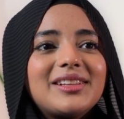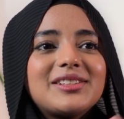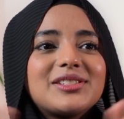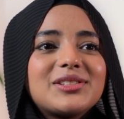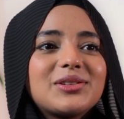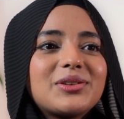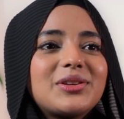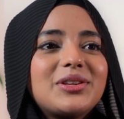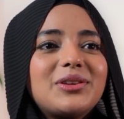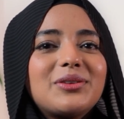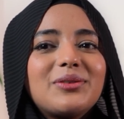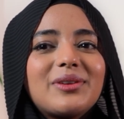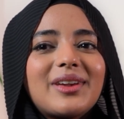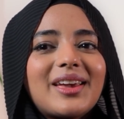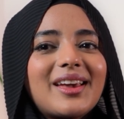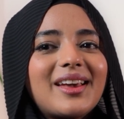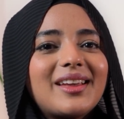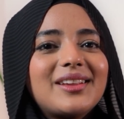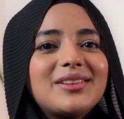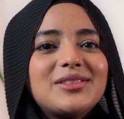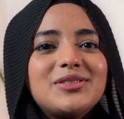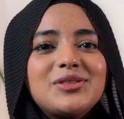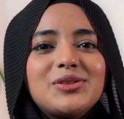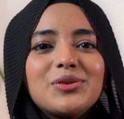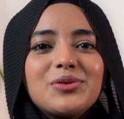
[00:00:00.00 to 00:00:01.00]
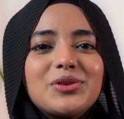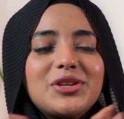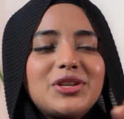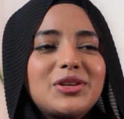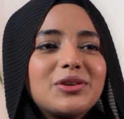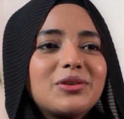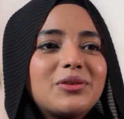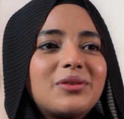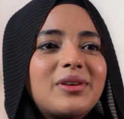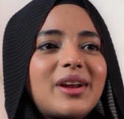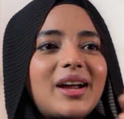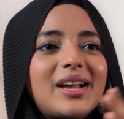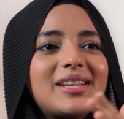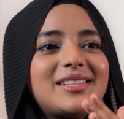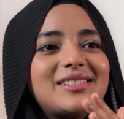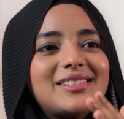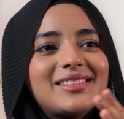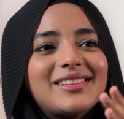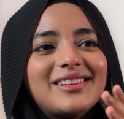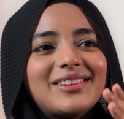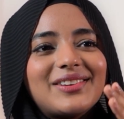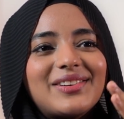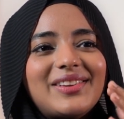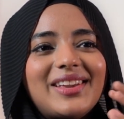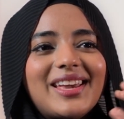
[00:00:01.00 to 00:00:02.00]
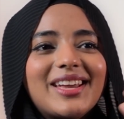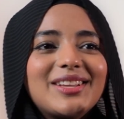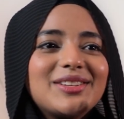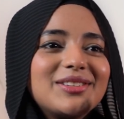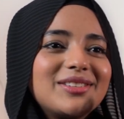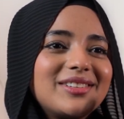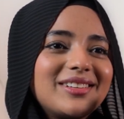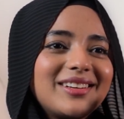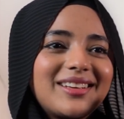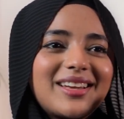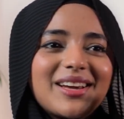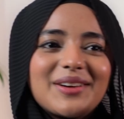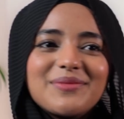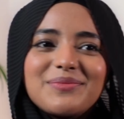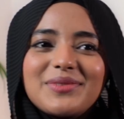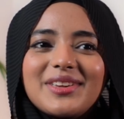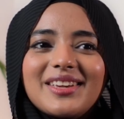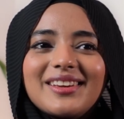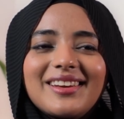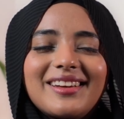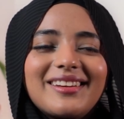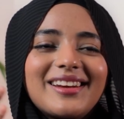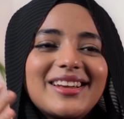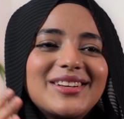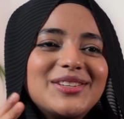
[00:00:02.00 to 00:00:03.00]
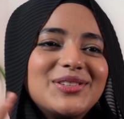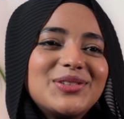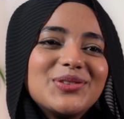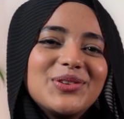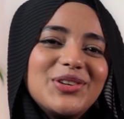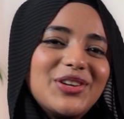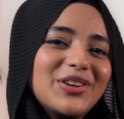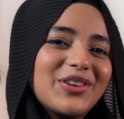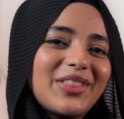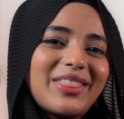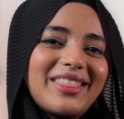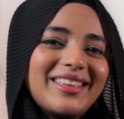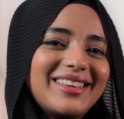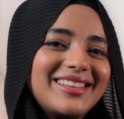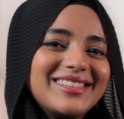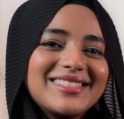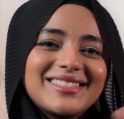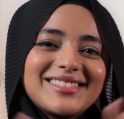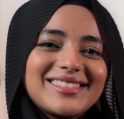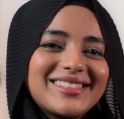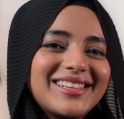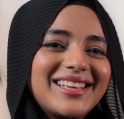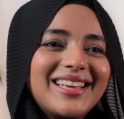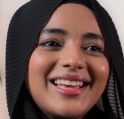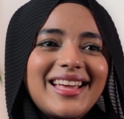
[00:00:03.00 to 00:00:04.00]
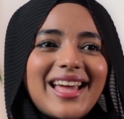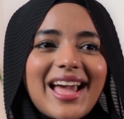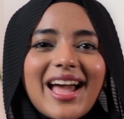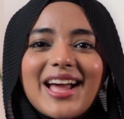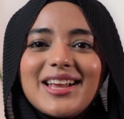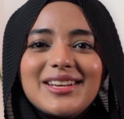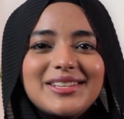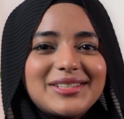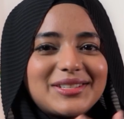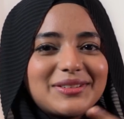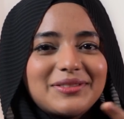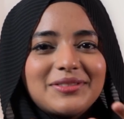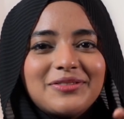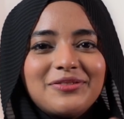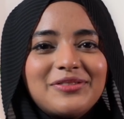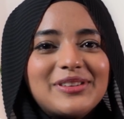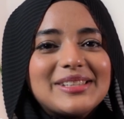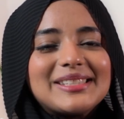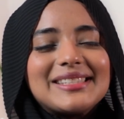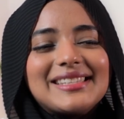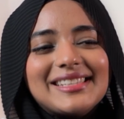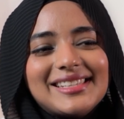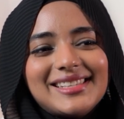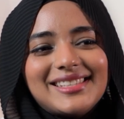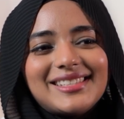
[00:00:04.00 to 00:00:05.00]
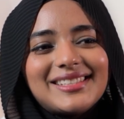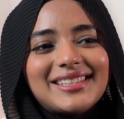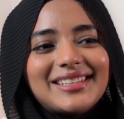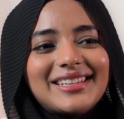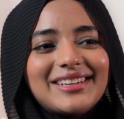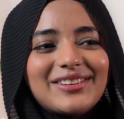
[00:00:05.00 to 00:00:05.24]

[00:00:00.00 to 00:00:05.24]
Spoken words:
So you can do your itinerary and come here and do your things and visit.